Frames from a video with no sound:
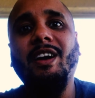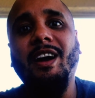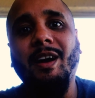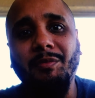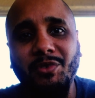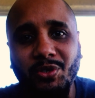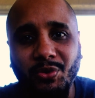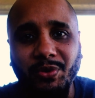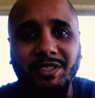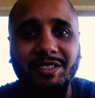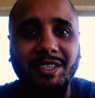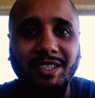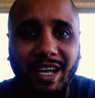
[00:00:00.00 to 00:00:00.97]
I'm
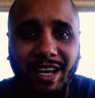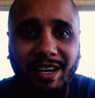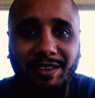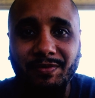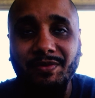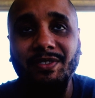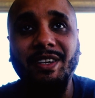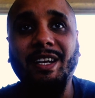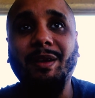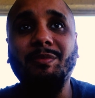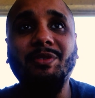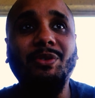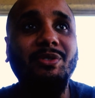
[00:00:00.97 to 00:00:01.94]
doing today. And
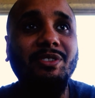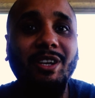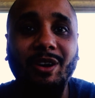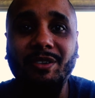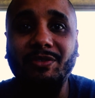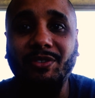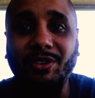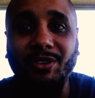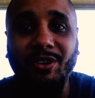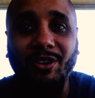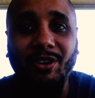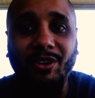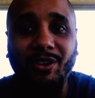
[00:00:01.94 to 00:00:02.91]
I'm so sorry for
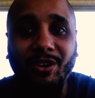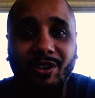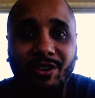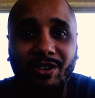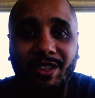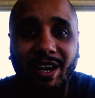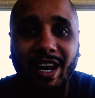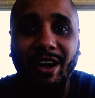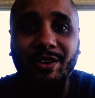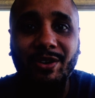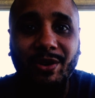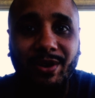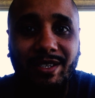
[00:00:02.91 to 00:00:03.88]
all the
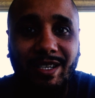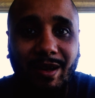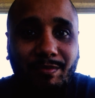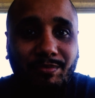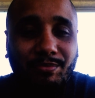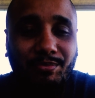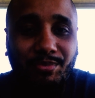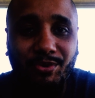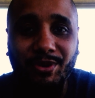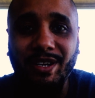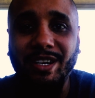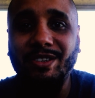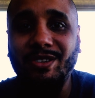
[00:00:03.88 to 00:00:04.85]
loud noise. I'm
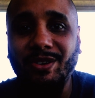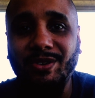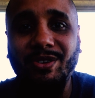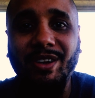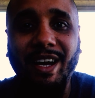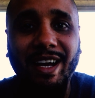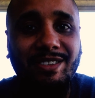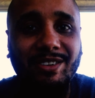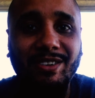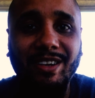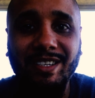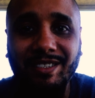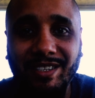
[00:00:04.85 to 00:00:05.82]
pretty sure you guys are
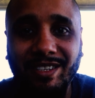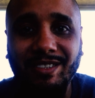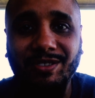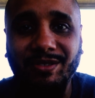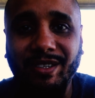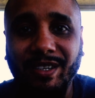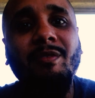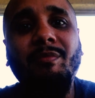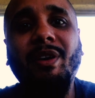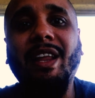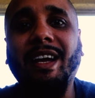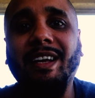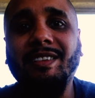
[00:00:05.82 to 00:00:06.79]
listening to it,
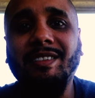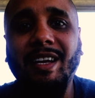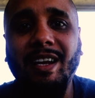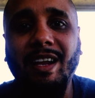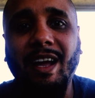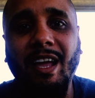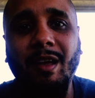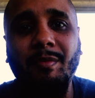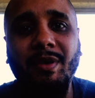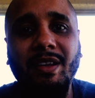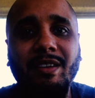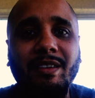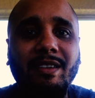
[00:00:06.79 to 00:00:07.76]
but like I said, I am
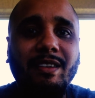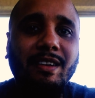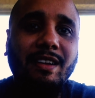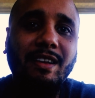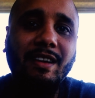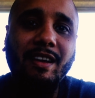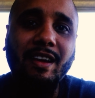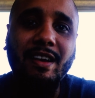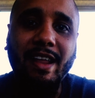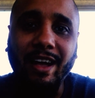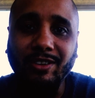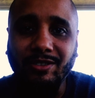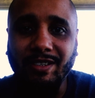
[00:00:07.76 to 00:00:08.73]
in an
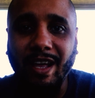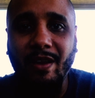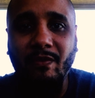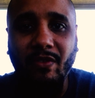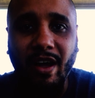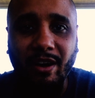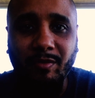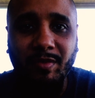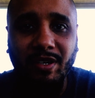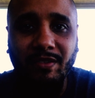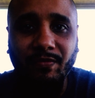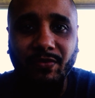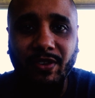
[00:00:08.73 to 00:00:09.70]
outside
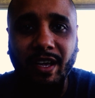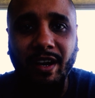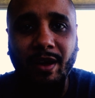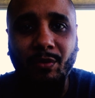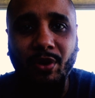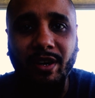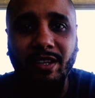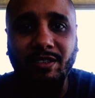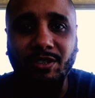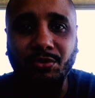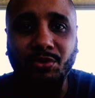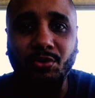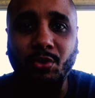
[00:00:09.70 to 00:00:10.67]
environment and I wanted
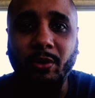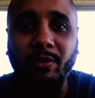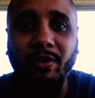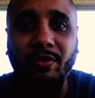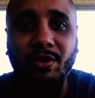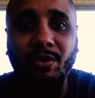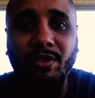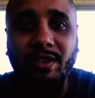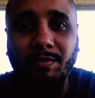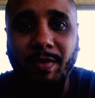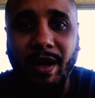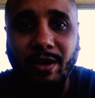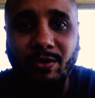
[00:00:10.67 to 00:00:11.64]
to do a review on this
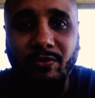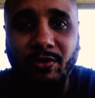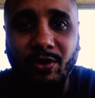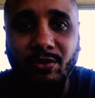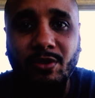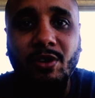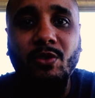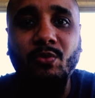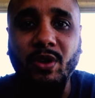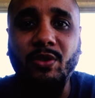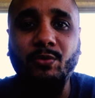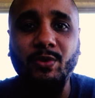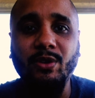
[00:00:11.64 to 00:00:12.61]
microphone
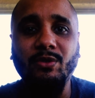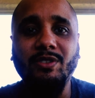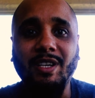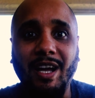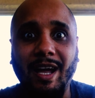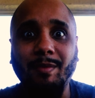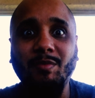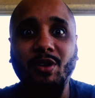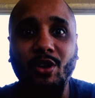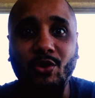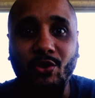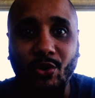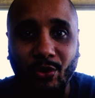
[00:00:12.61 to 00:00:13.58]
with real-time
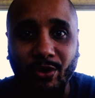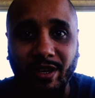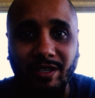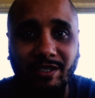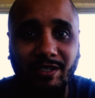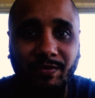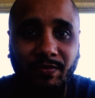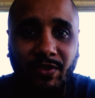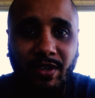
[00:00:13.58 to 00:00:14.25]
noise.